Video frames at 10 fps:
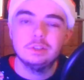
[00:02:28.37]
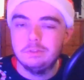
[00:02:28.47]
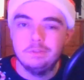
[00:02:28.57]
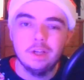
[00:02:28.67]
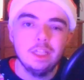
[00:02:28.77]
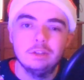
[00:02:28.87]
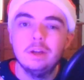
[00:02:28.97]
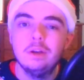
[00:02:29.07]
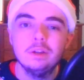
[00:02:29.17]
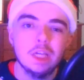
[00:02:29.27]
fight
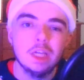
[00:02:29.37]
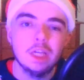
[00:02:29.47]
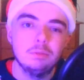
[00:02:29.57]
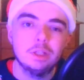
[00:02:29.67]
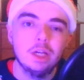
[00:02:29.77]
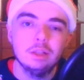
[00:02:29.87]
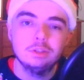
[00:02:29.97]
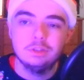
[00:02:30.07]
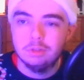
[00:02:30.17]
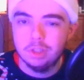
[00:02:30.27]
Kevin
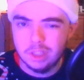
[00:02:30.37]
McAllister, right?